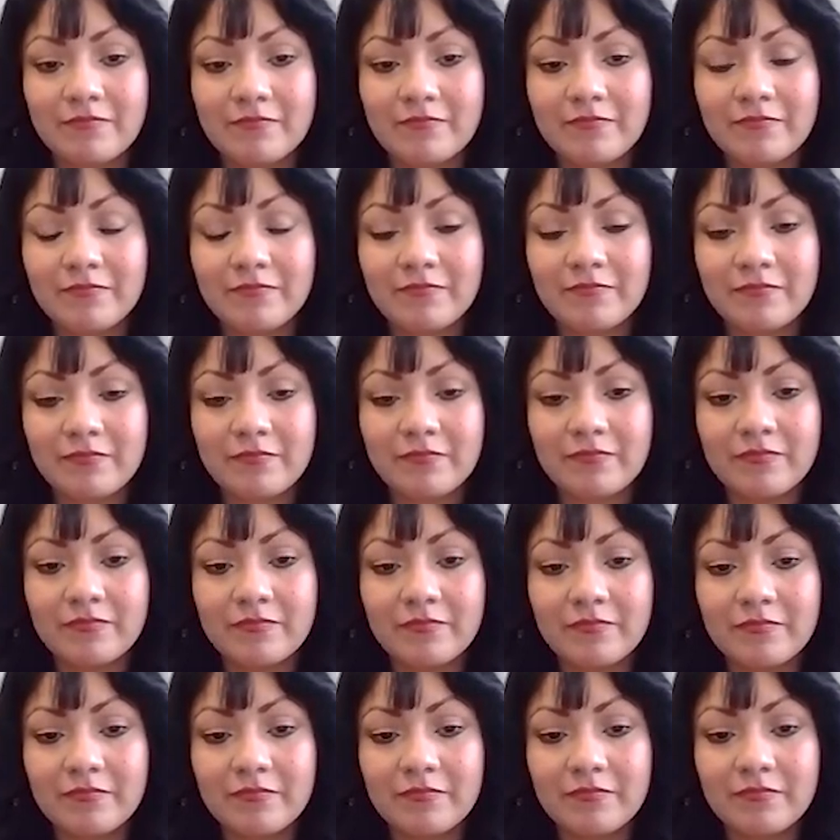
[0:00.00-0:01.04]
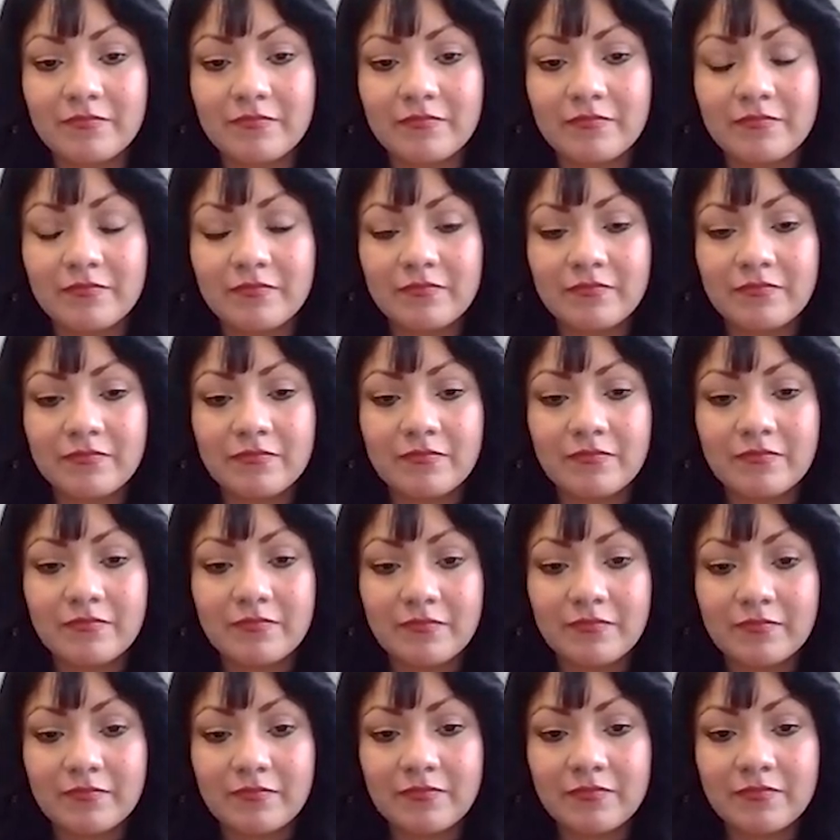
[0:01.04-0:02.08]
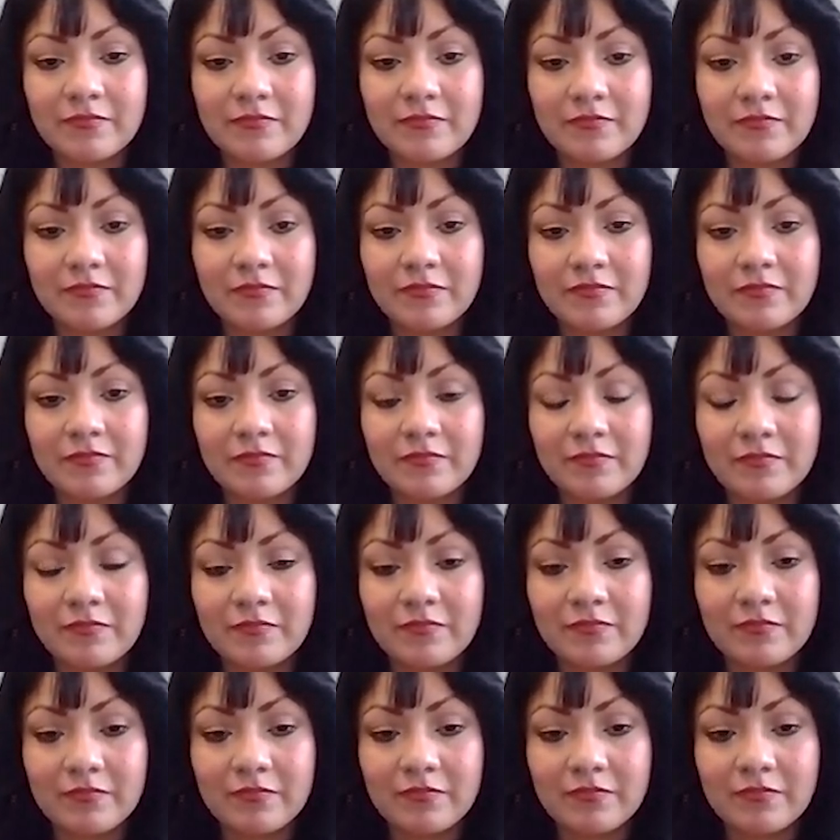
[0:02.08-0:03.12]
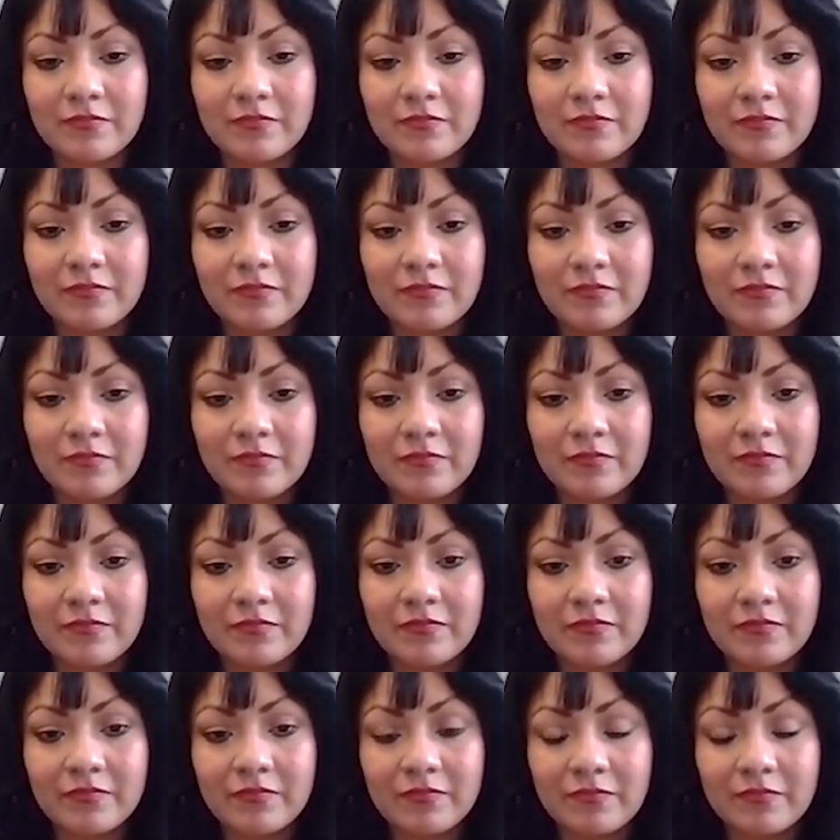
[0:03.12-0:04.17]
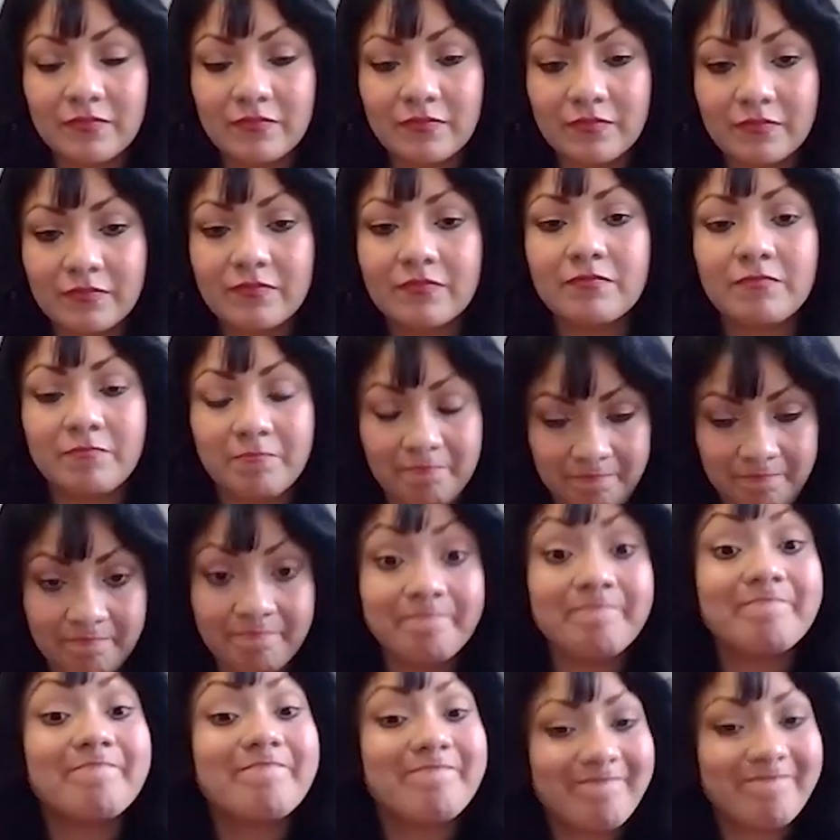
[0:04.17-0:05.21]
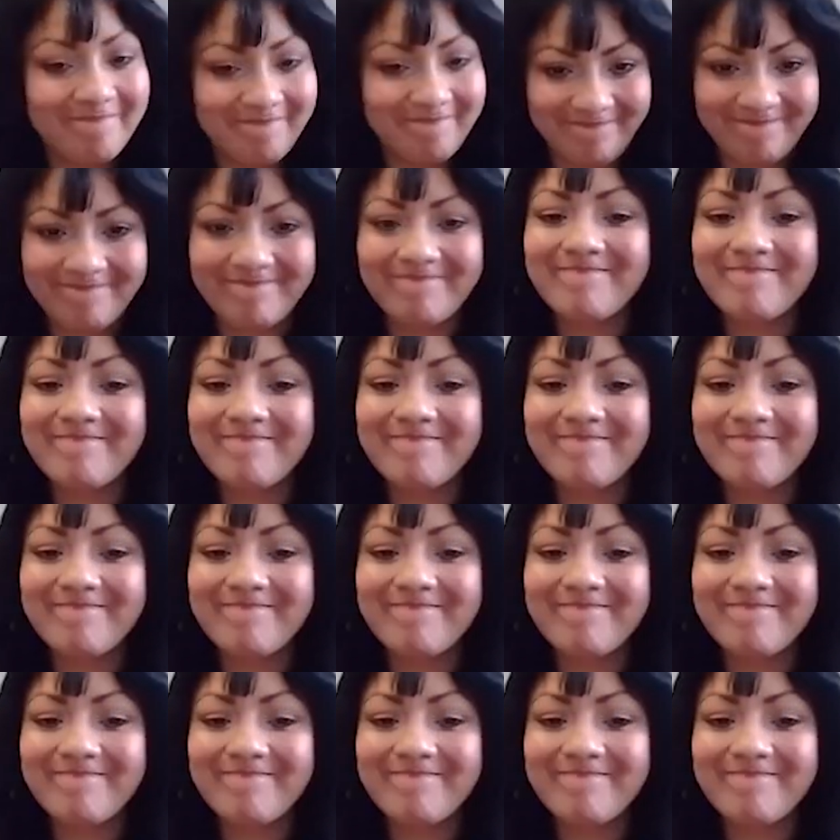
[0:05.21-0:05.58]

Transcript: This person isn't speaking.